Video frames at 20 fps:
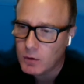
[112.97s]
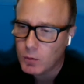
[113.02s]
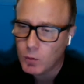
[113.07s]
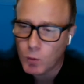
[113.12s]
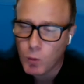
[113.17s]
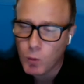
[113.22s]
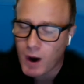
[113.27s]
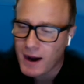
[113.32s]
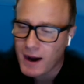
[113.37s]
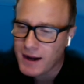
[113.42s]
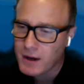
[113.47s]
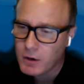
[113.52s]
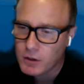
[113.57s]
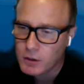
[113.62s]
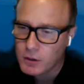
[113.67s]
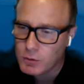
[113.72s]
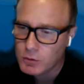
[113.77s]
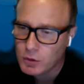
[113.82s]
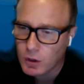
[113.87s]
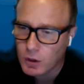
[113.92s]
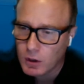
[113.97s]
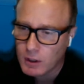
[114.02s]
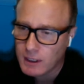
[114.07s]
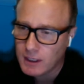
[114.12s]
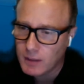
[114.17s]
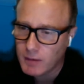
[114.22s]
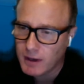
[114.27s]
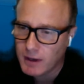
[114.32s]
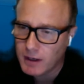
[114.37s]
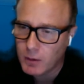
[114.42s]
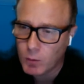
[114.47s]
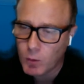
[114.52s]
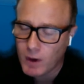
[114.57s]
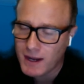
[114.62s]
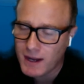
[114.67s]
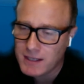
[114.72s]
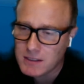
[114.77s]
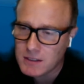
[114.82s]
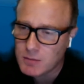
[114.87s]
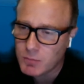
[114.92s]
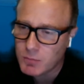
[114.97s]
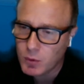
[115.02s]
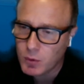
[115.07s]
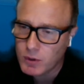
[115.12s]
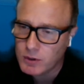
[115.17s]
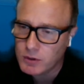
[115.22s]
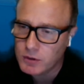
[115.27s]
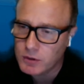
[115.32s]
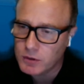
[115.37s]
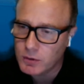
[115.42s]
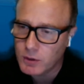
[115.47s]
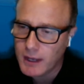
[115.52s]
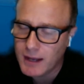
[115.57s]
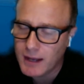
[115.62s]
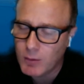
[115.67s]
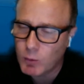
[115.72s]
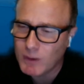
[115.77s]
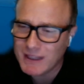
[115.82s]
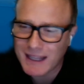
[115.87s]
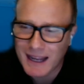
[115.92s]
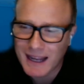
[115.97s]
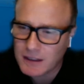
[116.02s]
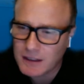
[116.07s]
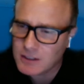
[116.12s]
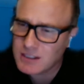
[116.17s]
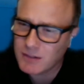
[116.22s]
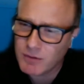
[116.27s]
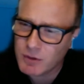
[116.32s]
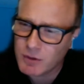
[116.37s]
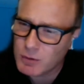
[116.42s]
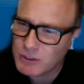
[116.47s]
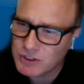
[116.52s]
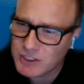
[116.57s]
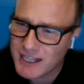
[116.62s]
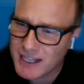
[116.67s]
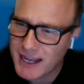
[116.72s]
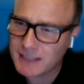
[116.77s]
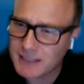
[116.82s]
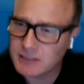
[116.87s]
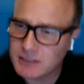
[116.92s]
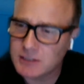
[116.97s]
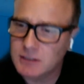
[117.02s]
Why are you talking about it? Why is it important to you? And what the heck does that have to do with CX?